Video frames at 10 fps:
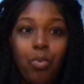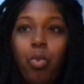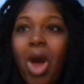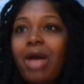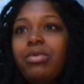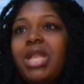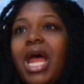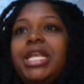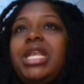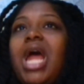Why would I
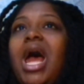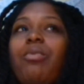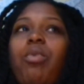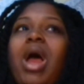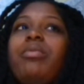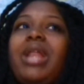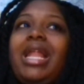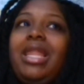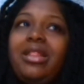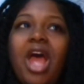
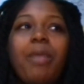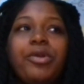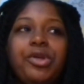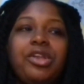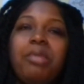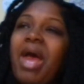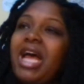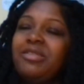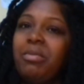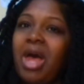let the opportunity
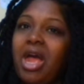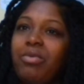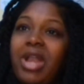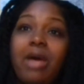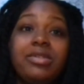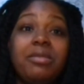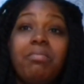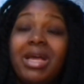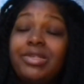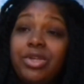pass me by? When I was in
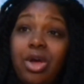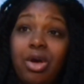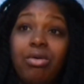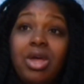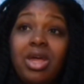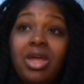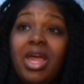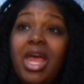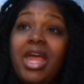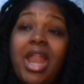Mexico
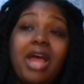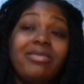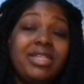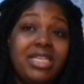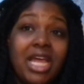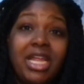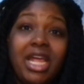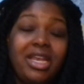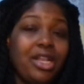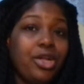and I was
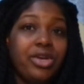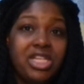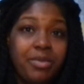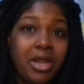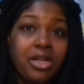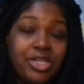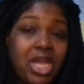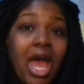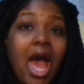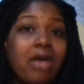studying and learning Spanish,
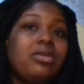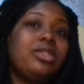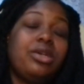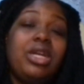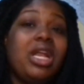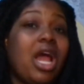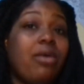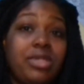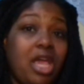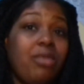yeah, I was learning, I
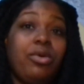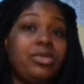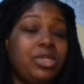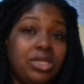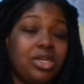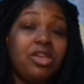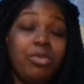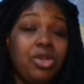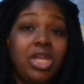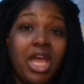was able to
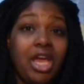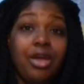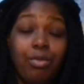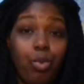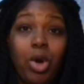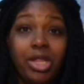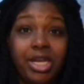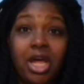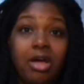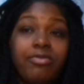communicate well
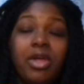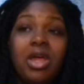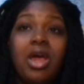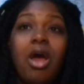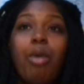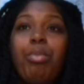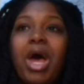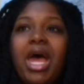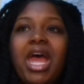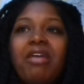enough,
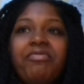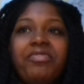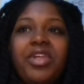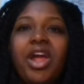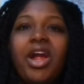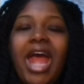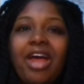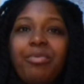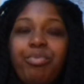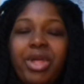but if there
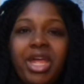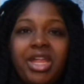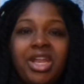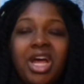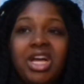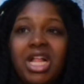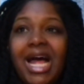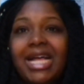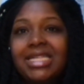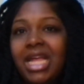had been a
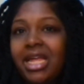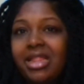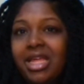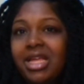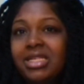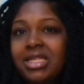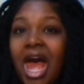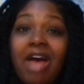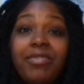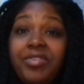class like this,
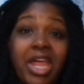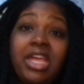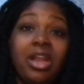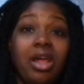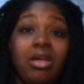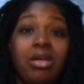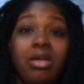I would have taken it.